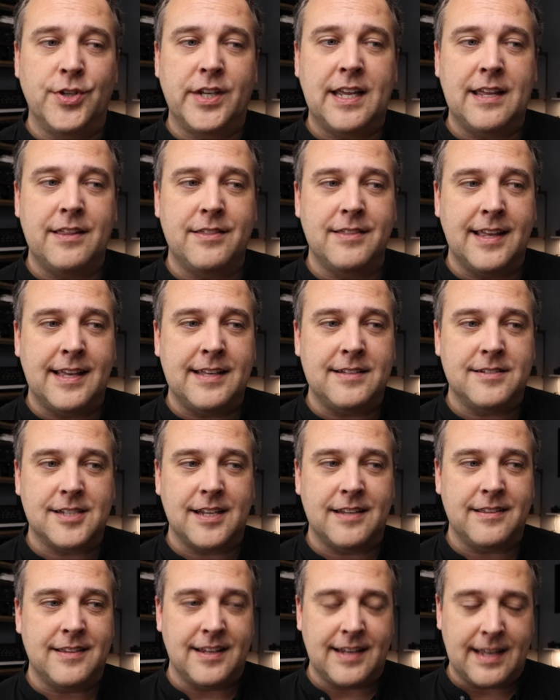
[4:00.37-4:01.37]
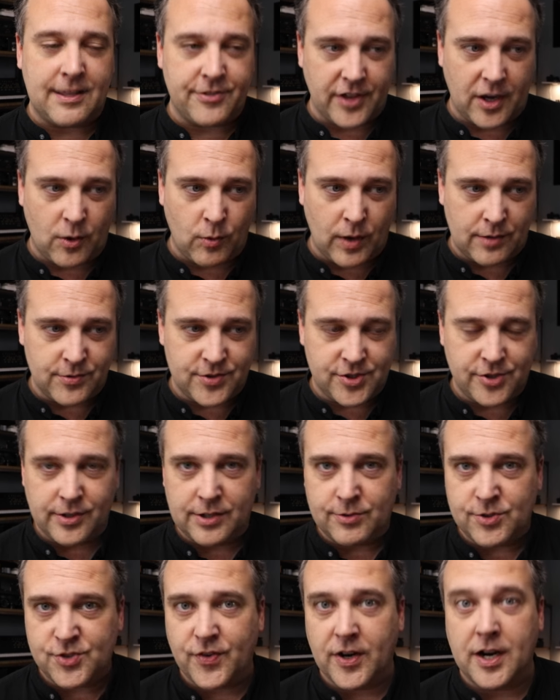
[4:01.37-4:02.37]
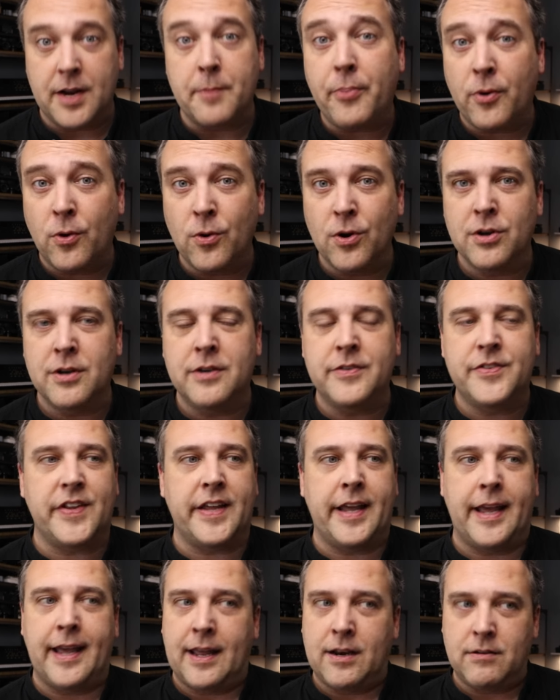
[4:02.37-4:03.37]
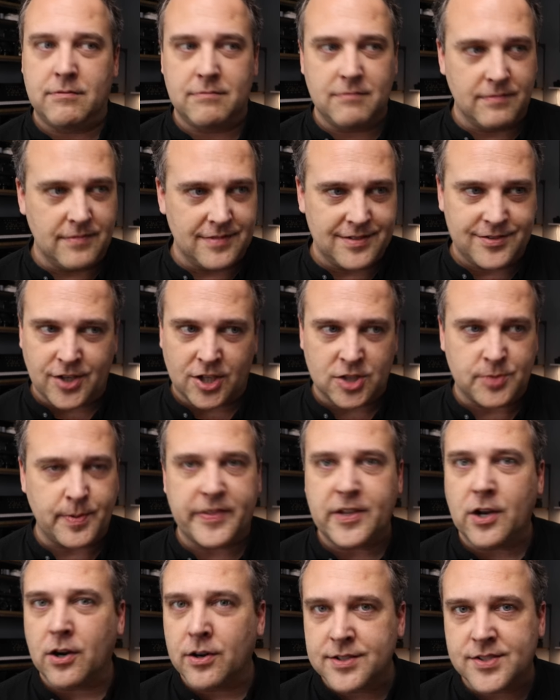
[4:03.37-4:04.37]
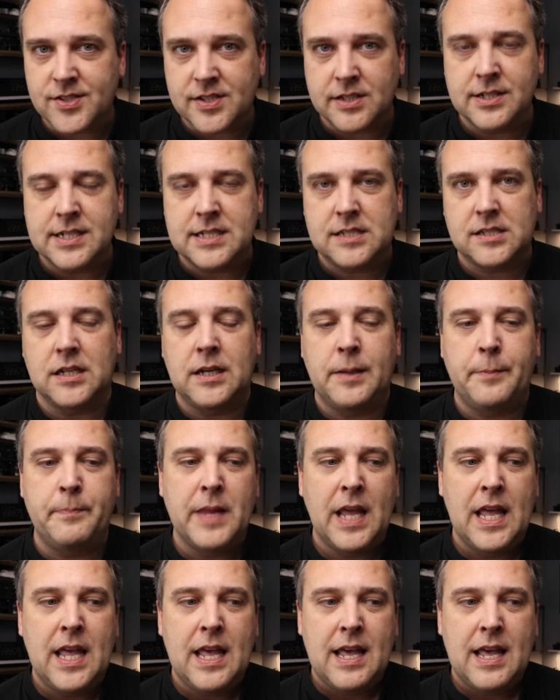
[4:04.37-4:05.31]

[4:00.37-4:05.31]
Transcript: And he, he said that he thought what I was doing was very important and talked about the artist series some.